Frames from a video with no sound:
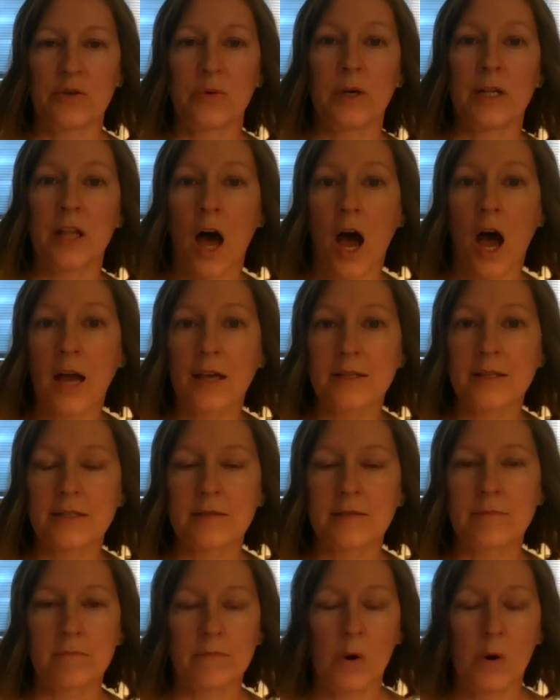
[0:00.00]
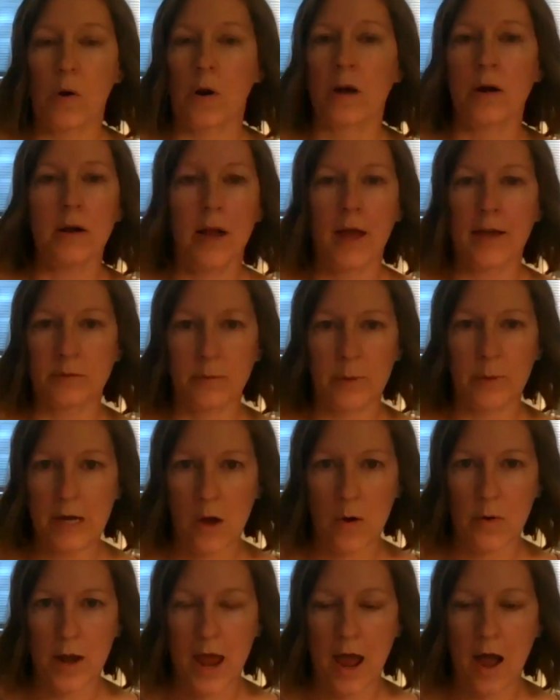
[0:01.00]
to a loss, or as we
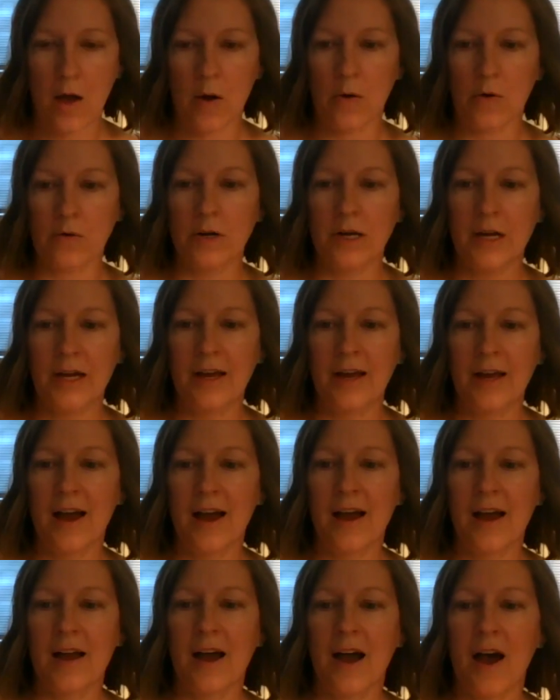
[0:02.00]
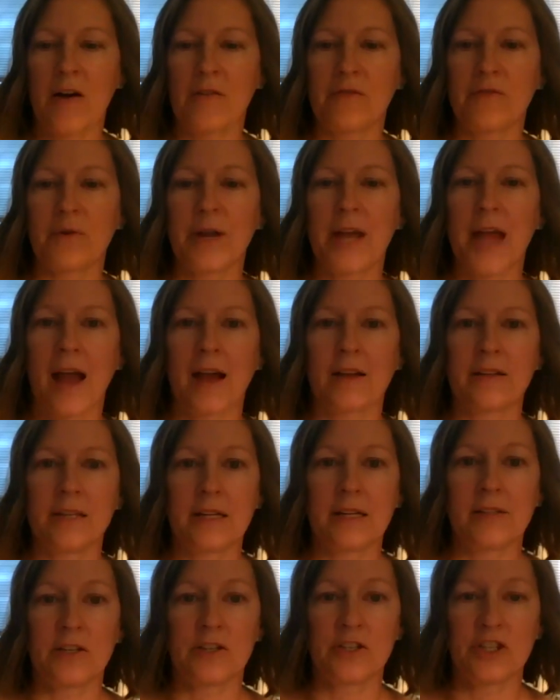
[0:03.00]
know now, of
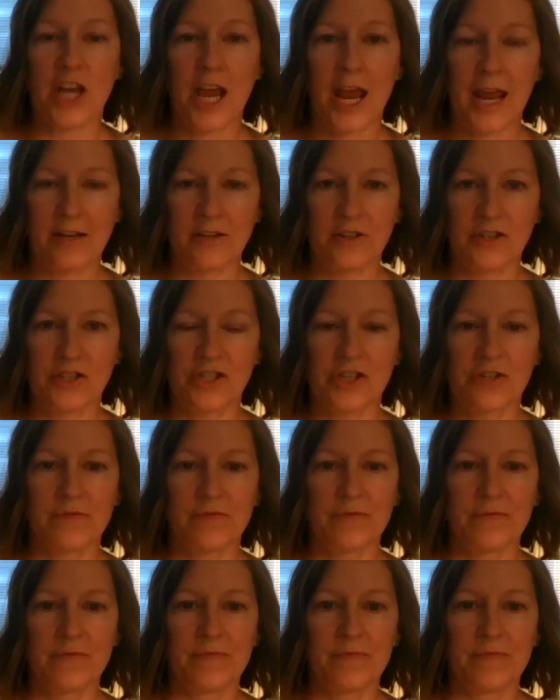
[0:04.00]
reacting to change.